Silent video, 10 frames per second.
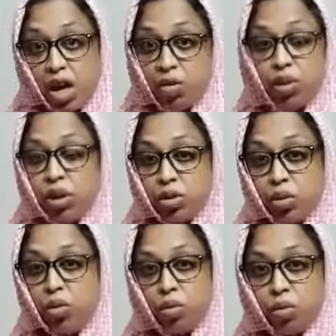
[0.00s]
Even
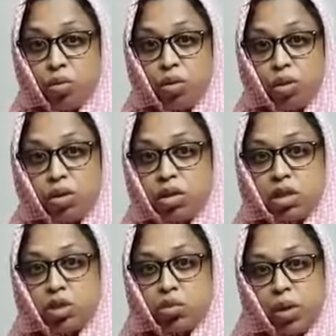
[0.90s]
though
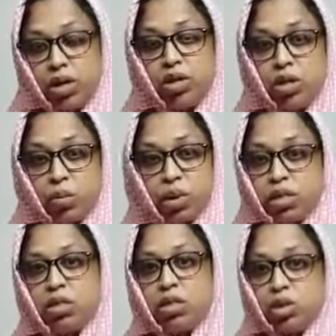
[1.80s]
the
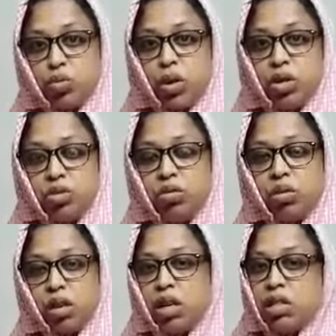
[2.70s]
present
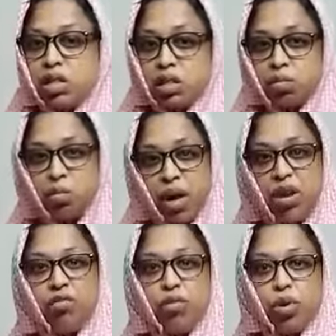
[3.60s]
situation is
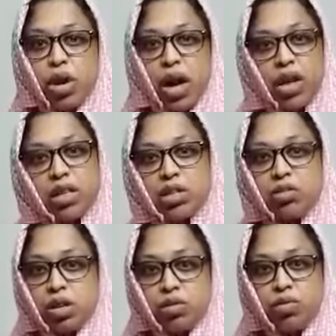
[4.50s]
painful and
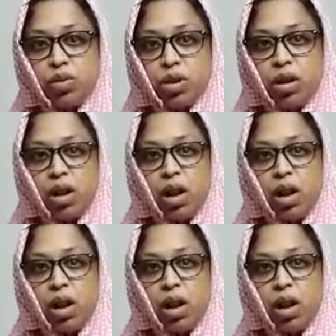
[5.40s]
stressful,